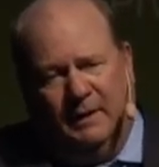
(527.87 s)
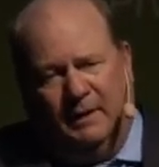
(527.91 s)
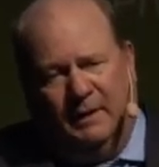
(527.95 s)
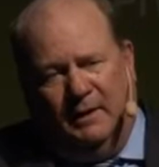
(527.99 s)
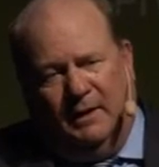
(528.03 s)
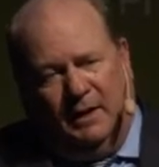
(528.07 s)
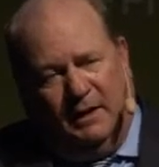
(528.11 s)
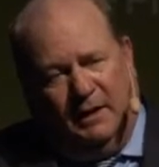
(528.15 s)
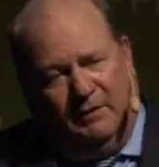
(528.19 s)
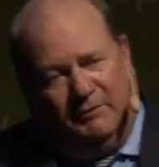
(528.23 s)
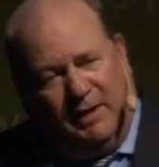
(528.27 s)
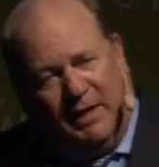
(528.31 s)

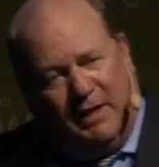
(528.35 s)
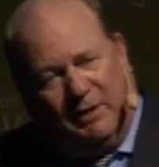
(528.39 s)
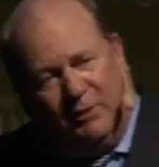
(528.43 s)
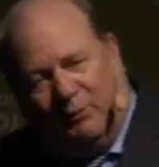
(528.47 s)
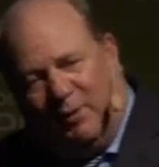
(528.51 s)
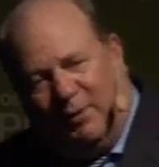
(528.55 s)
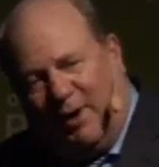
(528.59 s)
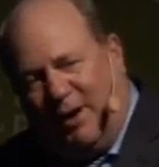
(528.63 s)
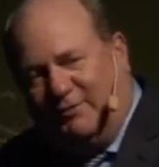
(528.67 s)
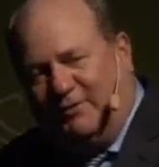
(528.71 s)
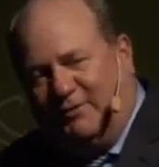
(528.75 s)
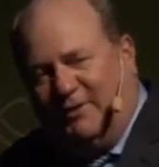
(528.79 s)
In fact,
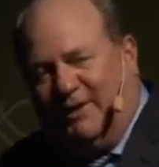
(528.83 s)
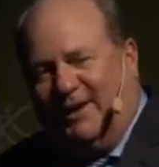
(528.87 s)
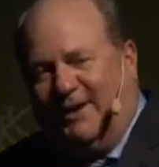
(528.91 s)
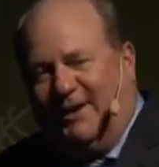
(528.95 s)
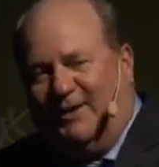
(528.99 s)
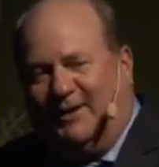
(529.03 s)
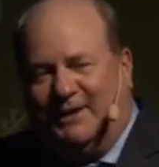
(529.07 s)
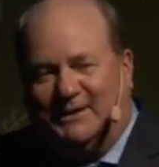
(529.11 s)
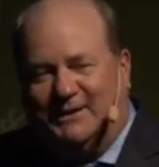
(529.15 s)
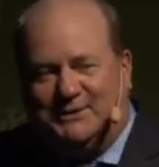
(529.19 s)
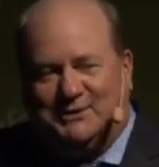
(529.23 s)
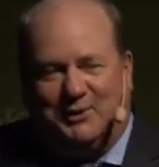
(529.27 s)
Raphael
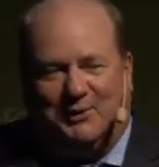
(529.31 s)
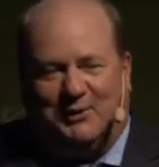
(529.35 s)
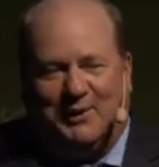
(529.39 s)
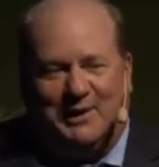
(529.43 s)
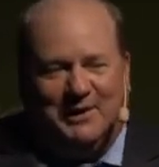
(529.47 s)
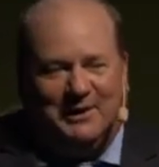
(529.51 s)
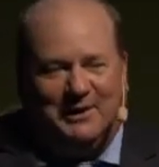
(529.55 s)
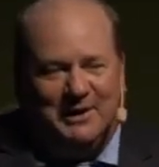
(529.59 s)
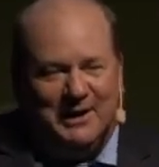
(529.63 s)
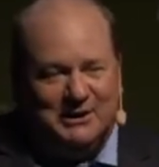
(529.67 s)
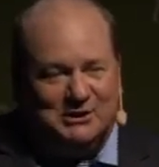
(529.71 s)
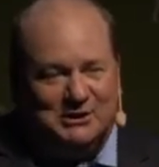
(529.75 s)
has created
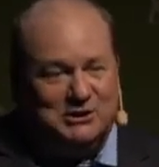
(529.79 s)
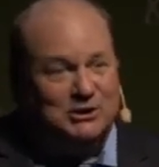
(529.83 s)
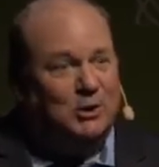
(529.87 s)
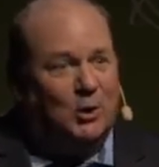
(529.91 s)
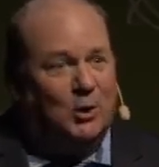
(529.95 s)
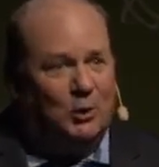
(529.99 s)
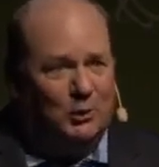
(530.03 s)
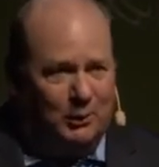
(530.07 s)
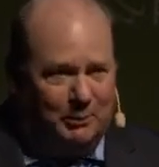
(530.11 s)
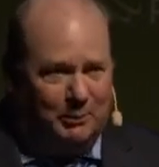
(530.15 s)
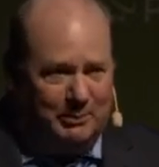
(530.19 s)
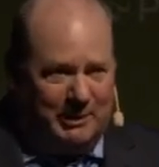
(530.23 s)
a
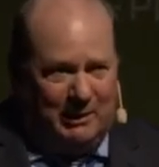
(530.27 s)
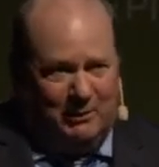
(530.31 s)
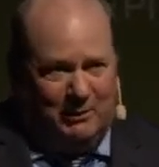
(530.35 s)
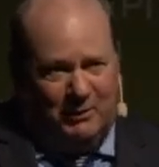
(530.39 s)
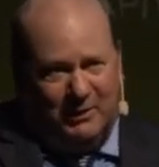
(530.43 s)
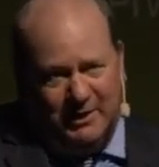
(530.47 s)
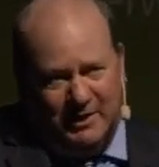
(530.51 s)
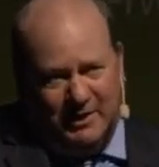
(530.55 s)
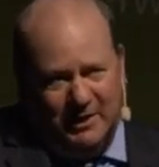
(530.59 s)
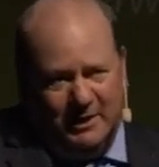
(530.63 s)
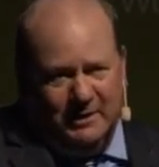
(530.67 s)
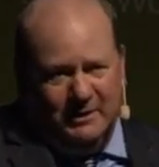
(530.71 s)
solar power
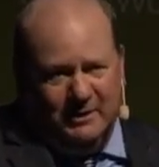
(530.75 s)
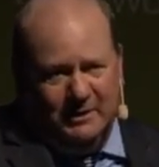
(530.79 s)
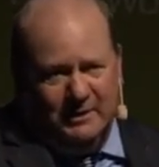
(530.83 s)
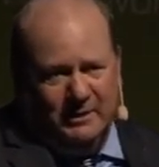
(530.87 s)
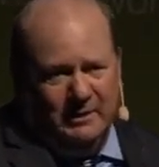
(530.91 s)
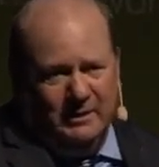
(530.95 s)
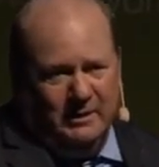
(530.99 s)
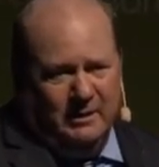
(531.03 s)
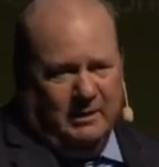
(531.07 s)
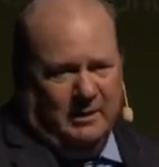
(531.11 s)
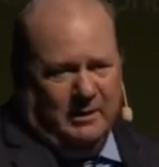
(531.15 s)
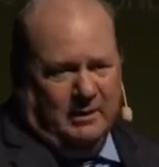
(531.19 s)
kit,
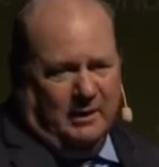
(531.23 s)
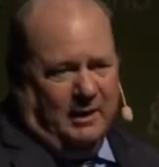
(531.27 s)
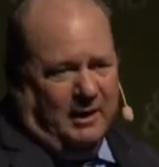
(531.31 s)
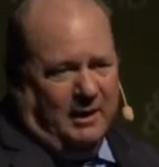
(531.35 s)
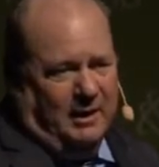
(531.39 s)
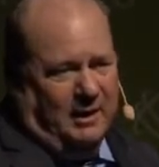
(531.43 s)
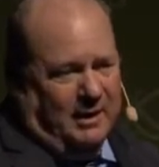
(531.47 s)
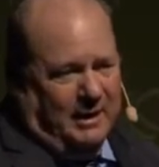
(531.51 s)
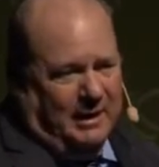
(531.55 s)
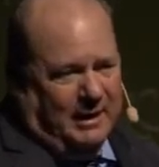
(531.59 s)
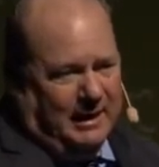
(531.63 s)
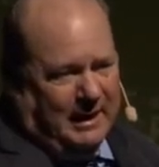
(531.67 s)

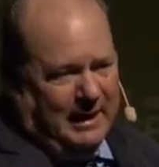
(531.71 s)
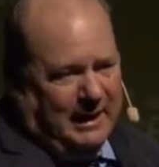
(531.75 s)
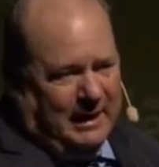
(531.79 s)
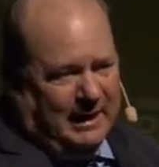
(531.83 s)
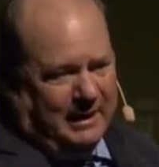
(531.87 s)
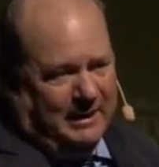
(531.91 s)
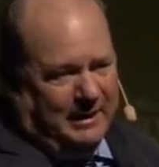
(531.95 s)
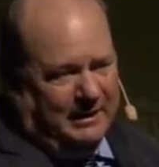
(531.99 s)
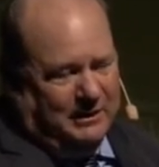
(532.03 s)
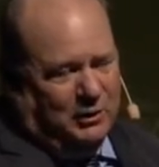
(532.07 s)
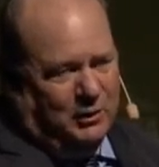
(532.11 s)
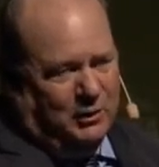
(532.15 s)

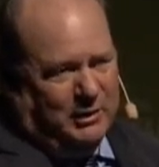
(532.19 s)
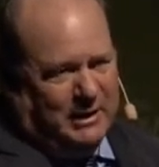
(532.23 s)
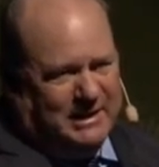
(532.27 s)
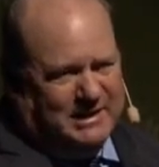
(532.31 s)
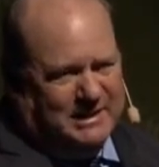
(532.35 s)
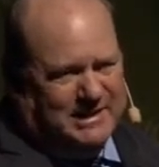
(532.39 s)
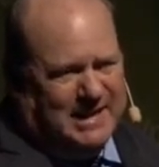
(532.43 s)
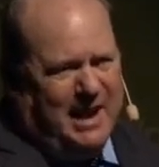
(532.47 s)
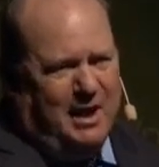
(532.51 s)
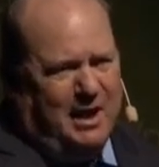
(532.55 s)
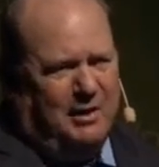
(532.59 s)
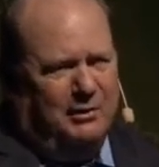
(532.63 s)
and you can
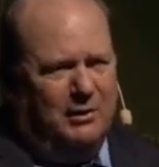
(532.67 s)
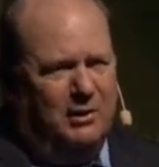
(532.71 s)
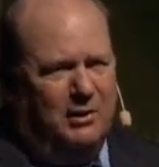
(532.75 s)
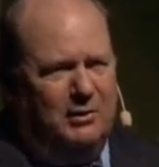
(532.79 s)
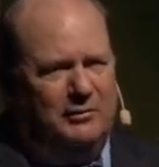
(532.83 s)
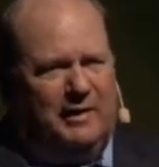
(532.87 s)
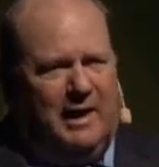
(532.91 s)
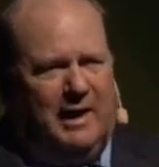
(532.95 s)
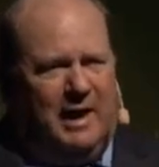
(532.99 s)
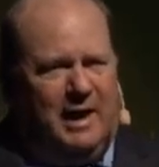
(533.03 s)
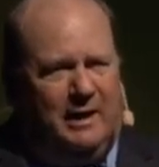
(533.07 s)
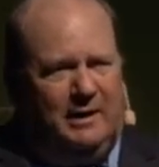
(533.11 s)
download
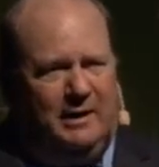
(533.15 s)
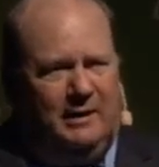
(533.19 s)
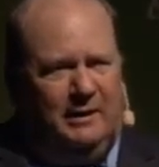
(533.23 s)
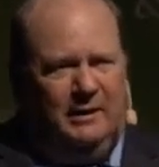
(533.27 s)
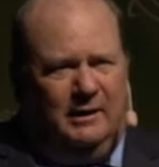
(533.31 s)
that.